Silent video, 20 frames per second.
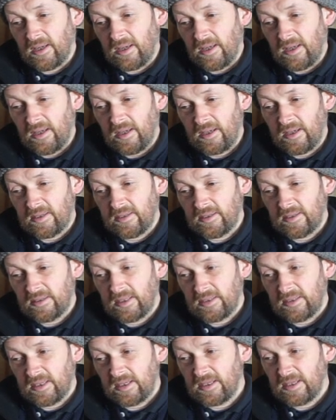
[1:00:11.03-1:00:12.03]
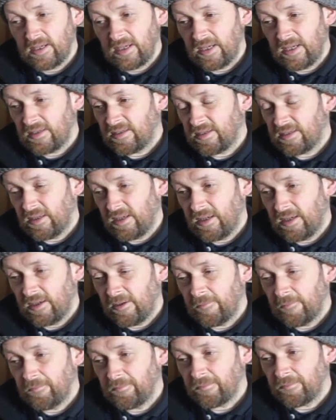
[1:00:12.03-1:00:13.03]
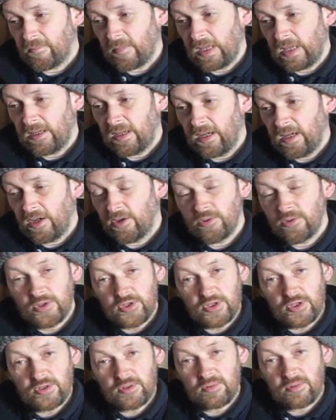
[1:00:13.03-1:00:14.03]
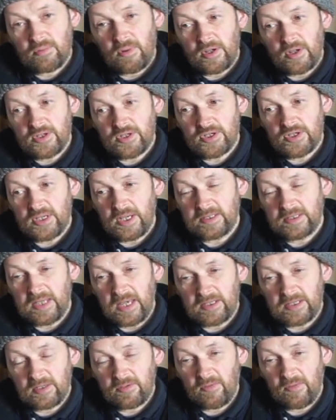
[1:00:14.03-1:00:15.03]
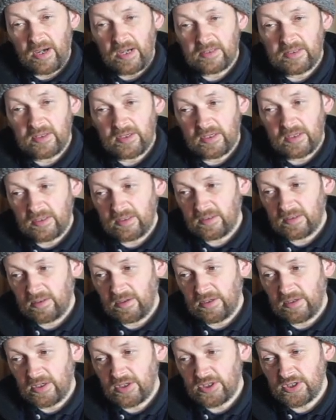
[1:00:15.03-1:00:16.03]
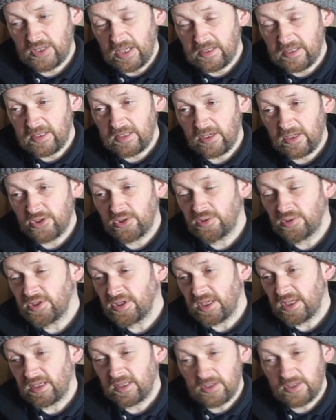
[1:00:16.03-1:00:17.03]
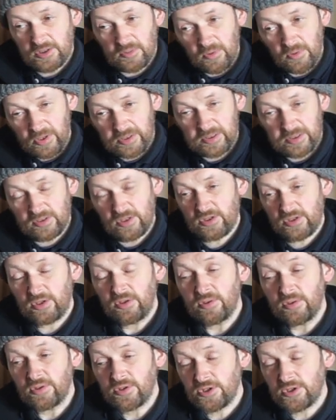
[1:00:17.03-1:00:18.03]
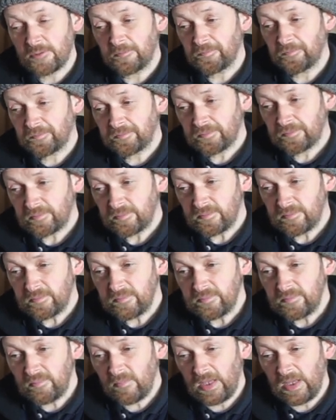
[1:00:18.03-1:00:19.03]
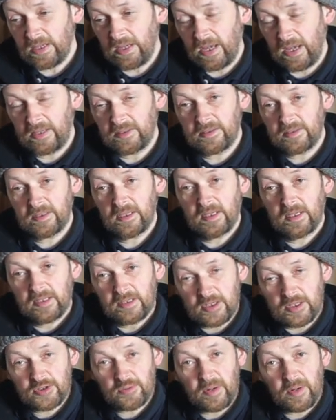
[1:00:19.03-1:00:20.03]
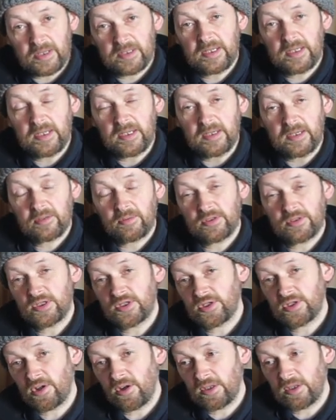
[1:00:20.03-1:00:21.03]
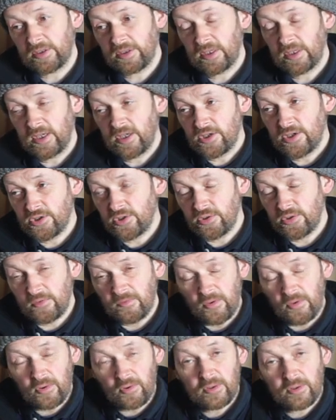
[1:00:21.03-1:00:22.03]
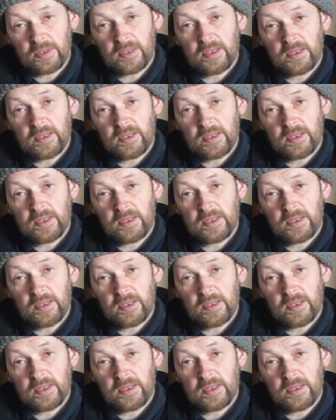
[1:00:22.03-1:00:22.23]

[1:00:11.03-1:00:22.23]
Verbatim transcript: And at any rate, um, a house was identified, or a, or a steading I should say, because it's more than just a house. And this one here, which is called Southvoe,